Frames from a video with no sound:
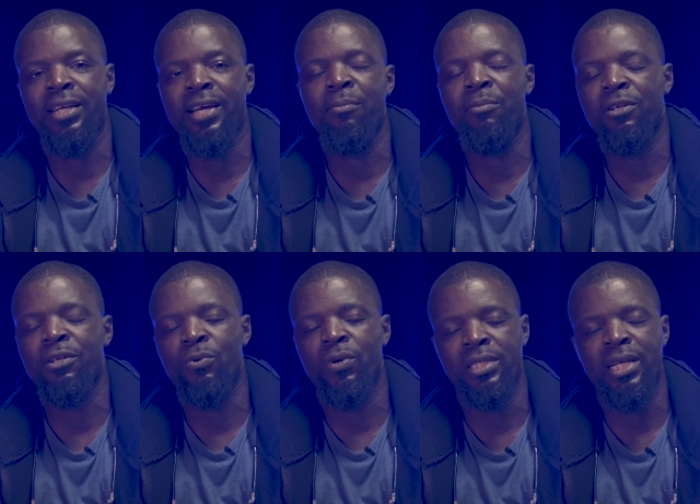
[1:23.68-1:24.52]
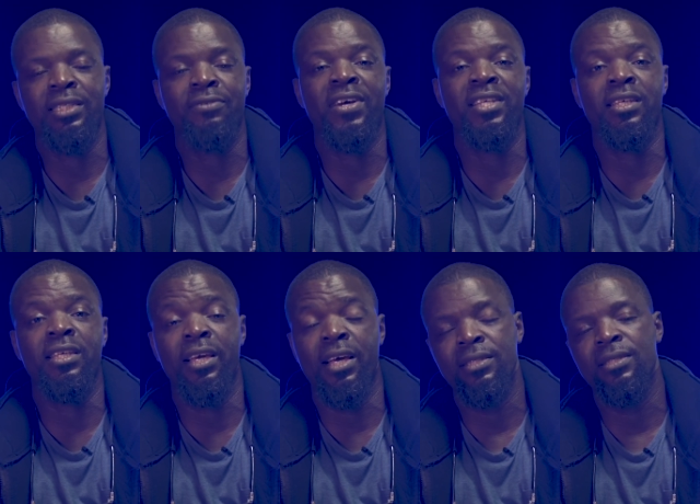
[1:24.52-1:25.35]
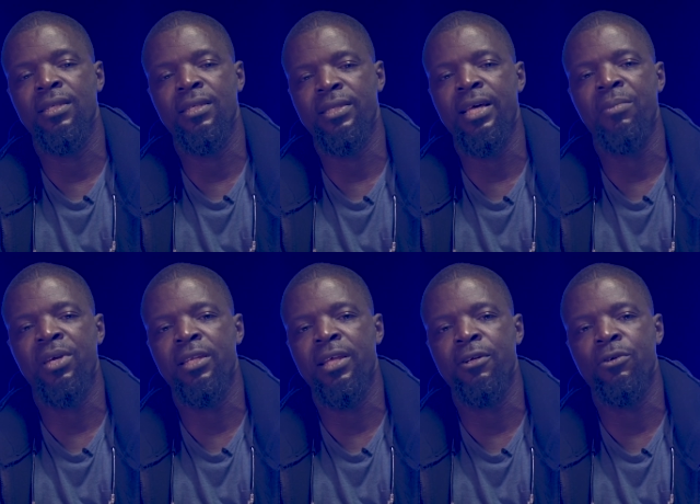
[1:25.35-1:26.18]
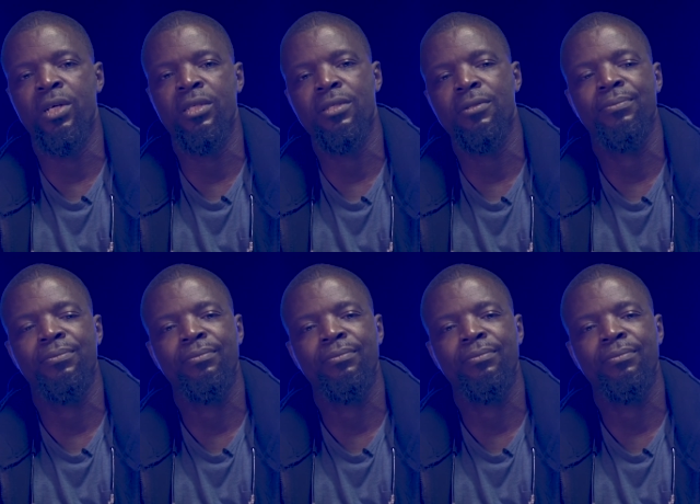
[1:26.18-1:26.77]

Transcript: they can't make requests. And if I say yes, they start making their requests.